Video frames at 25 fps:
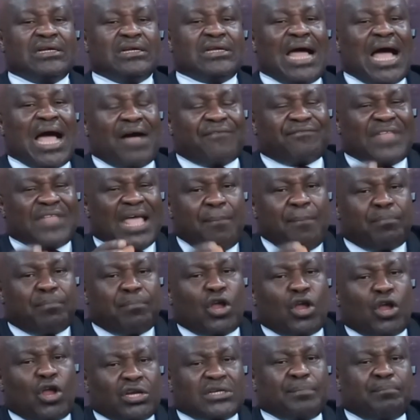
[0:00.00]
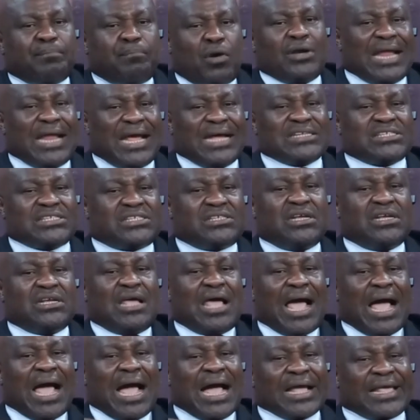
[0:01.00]
Have they blocked the borders
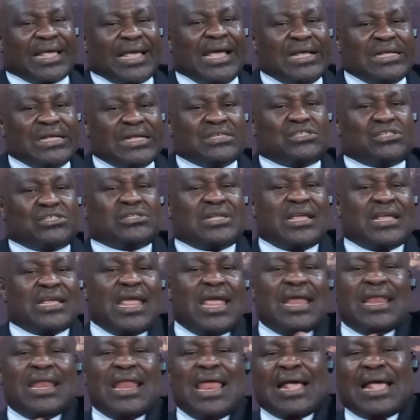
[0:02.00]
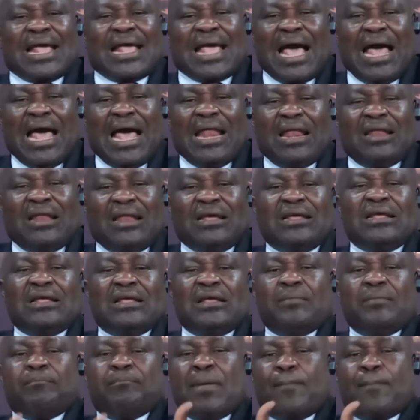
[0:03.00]
against the illegal
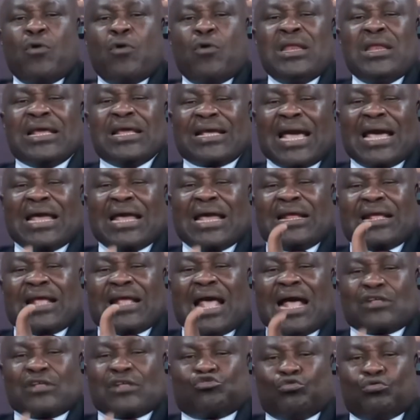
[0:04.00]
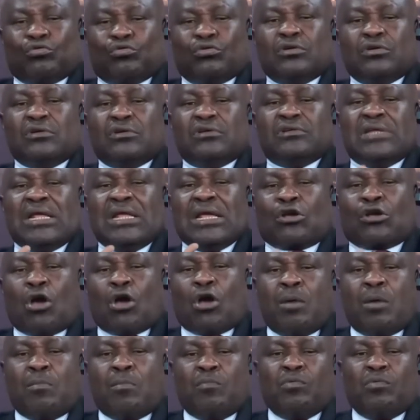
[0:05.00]
people where they carry cattle? They come